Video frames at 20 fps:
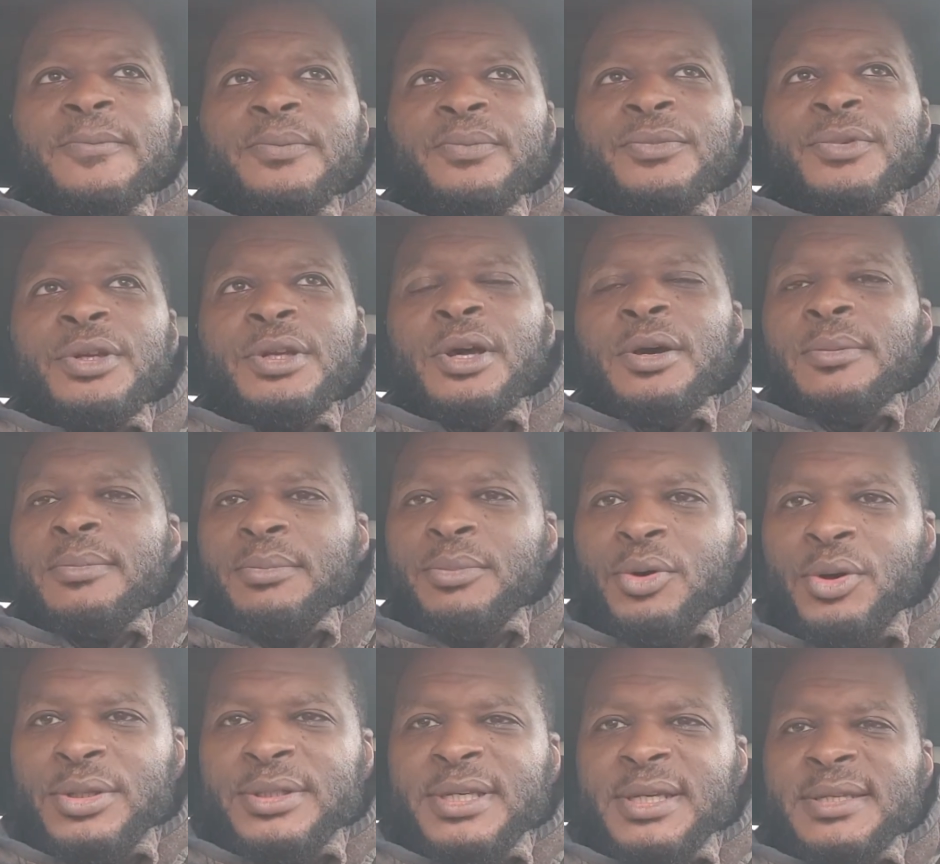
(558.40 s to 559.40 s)
you know,
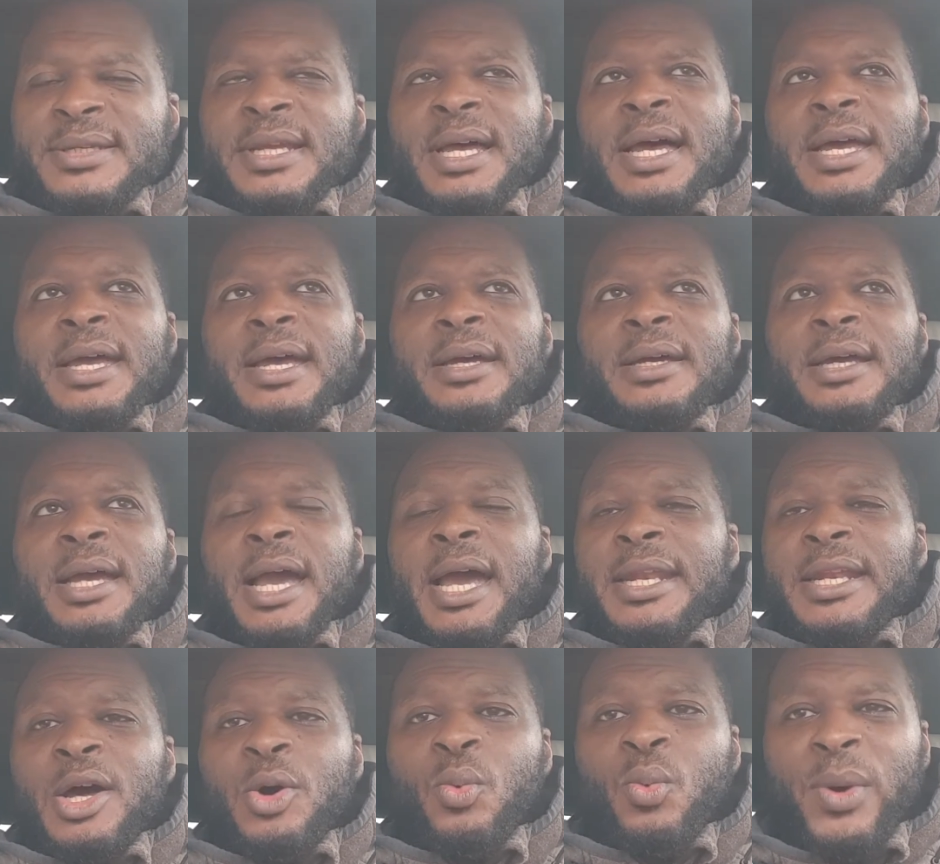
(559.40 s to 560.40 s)
more desire
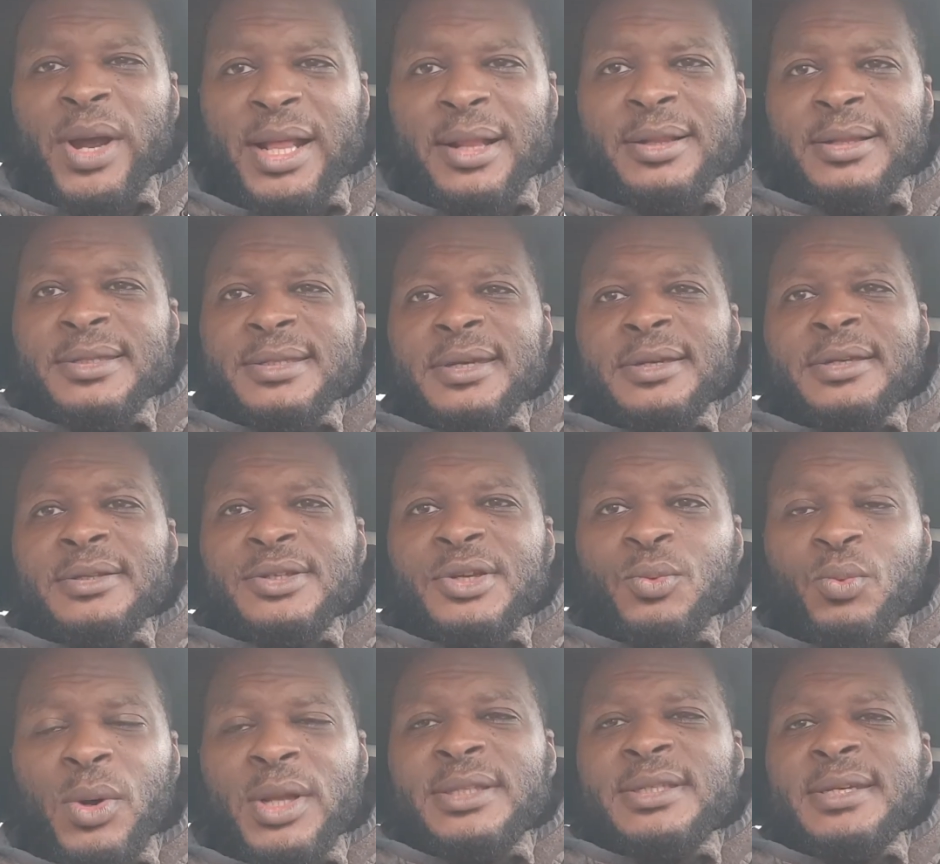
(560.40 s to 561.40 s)
and the will to, to
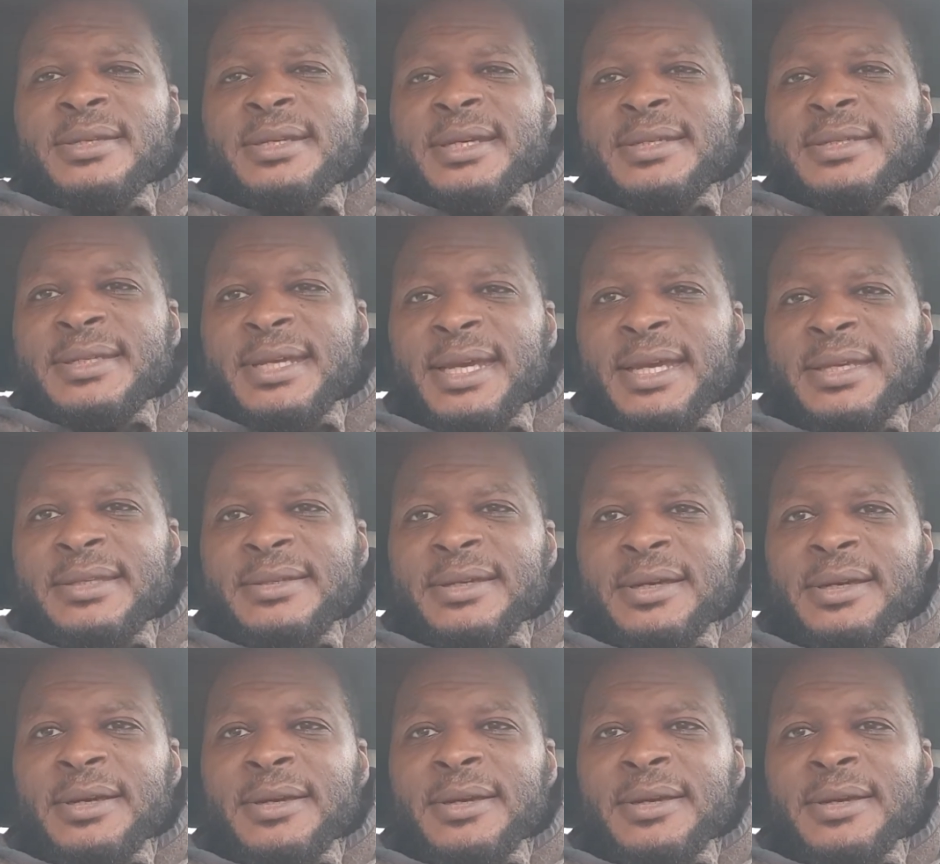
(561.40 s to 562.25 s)
want to succeed.